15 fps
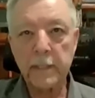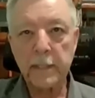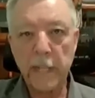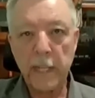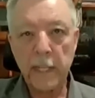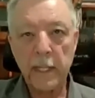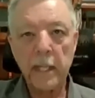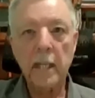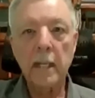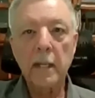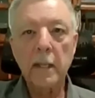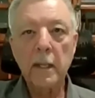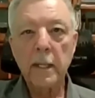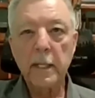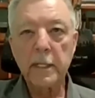
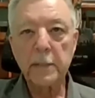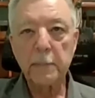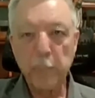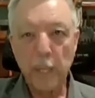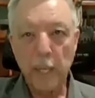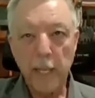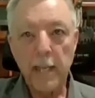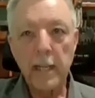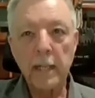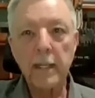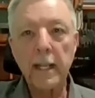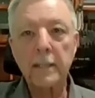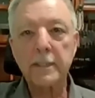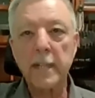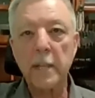is
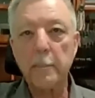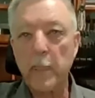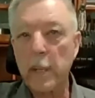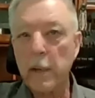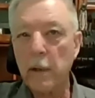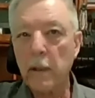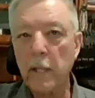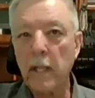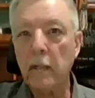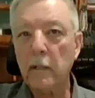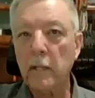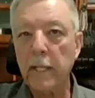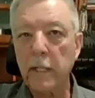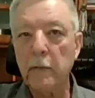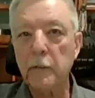planned as a parallel
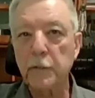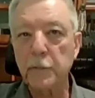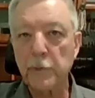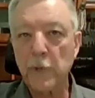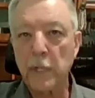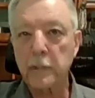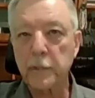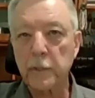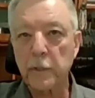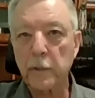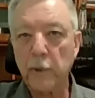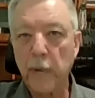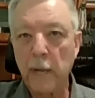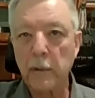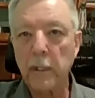legal structure
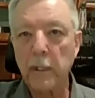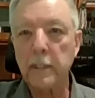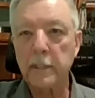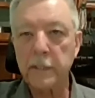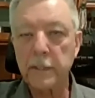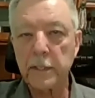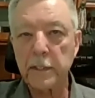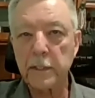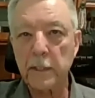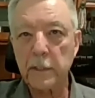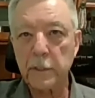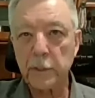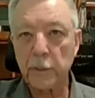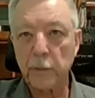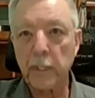grounded in
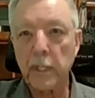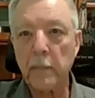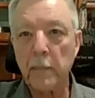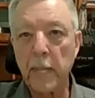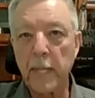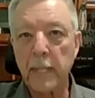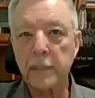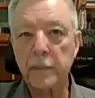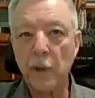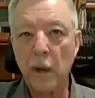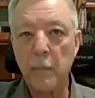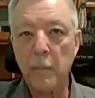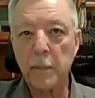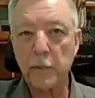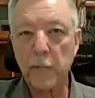Sharia-based
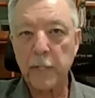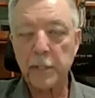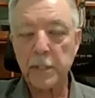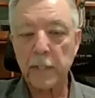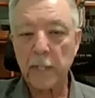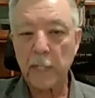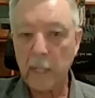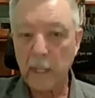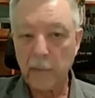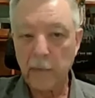arbitration and